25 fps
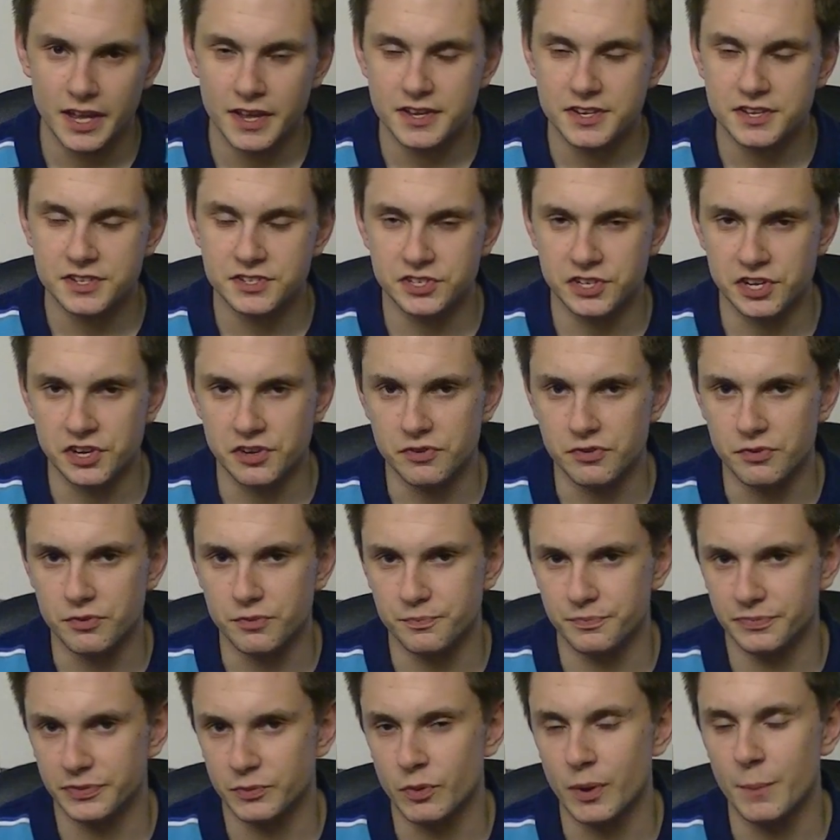So
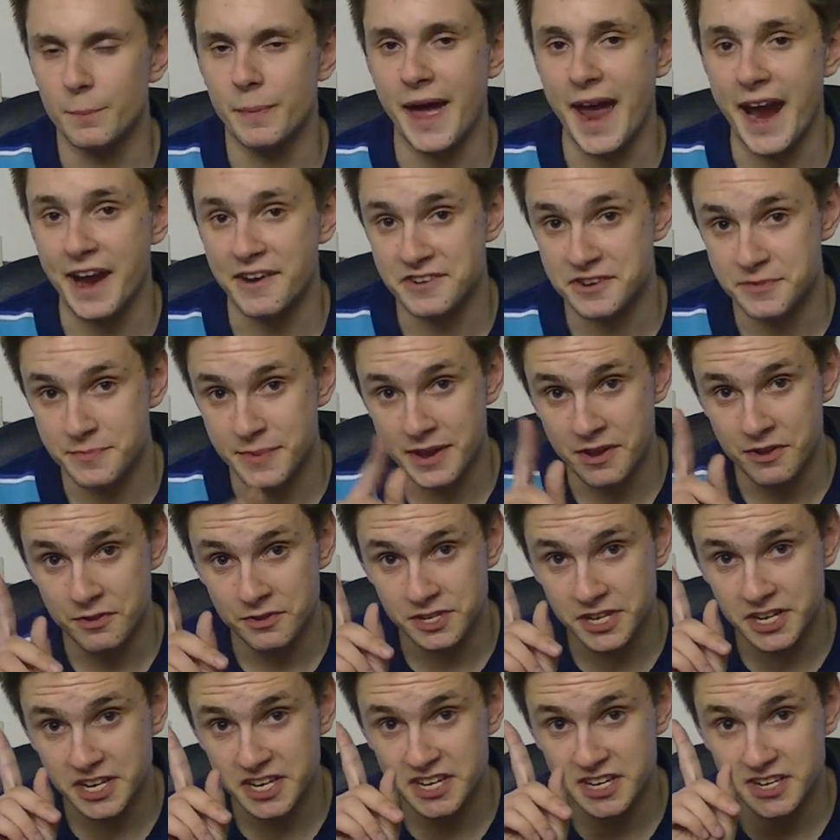what Packard Bell
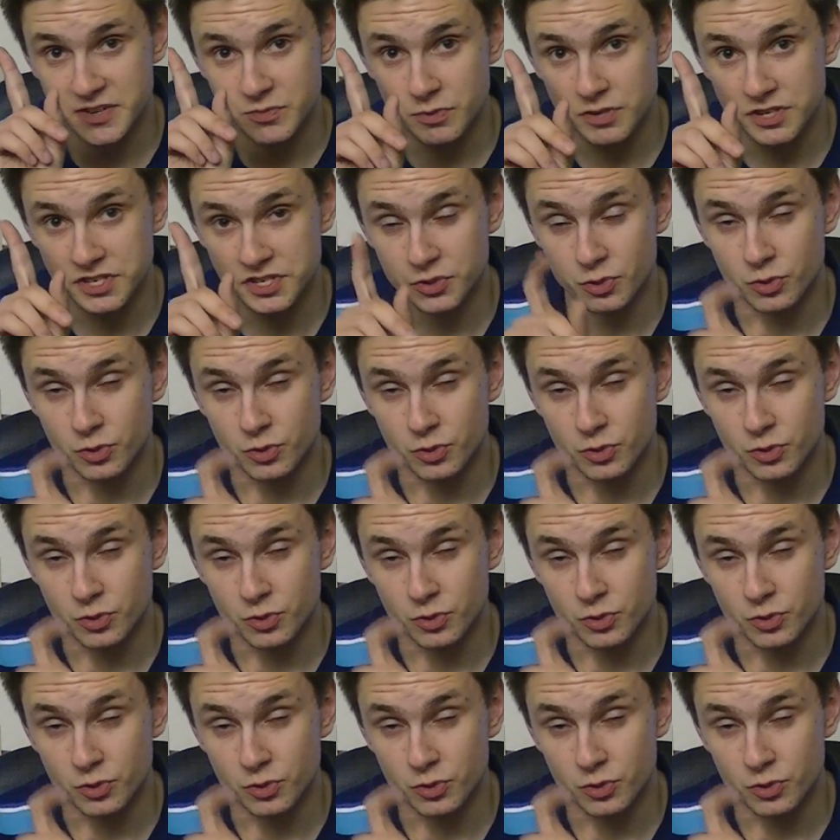did was